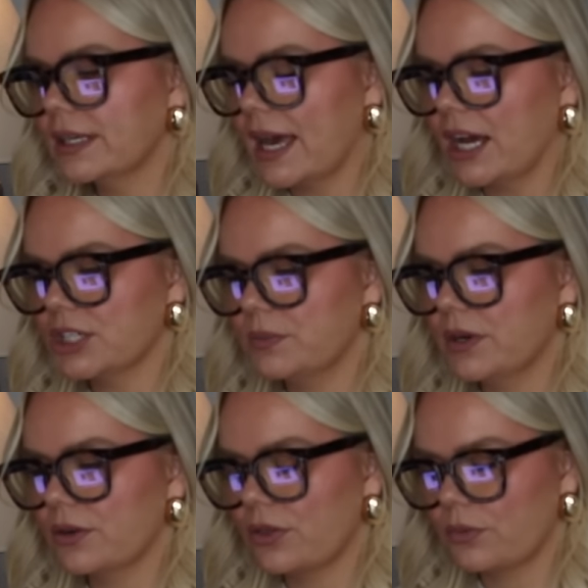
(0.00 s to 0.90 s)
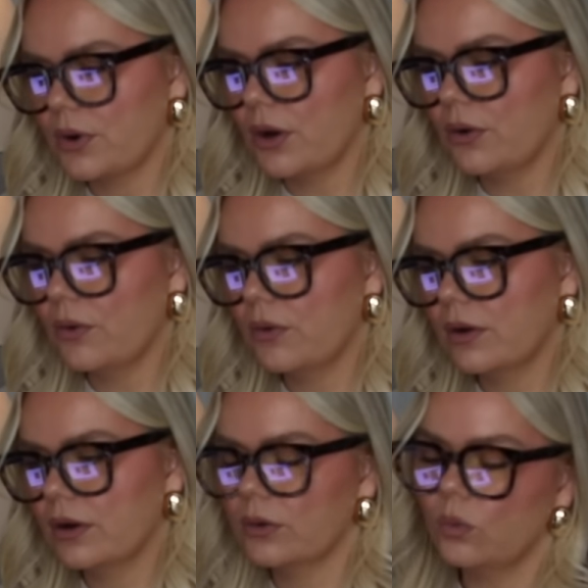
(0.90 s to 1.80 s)
and cashmere
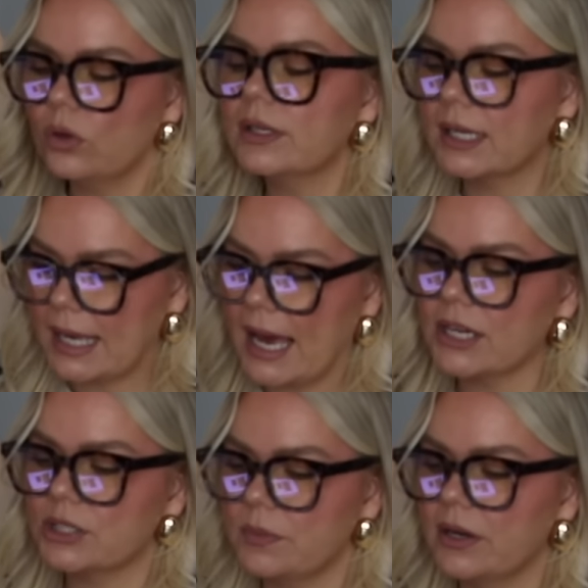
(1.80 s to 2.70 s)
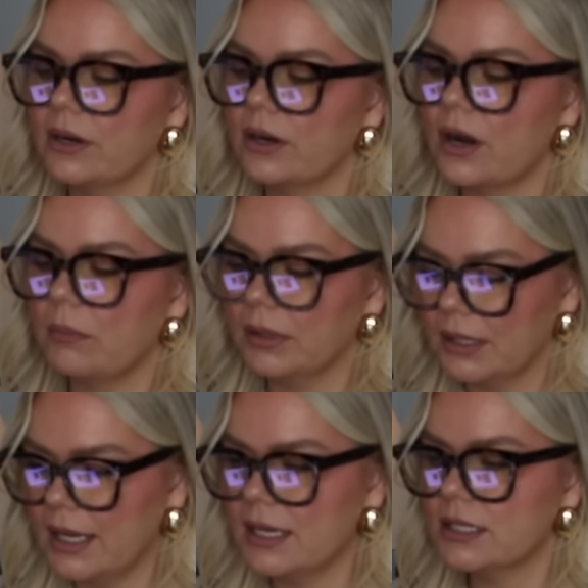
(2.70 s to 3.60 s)
throw, or wool and cashmere
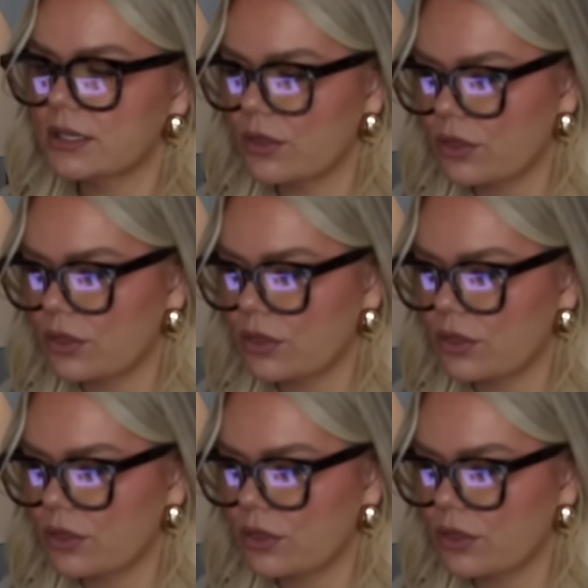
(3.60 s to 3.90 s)
blend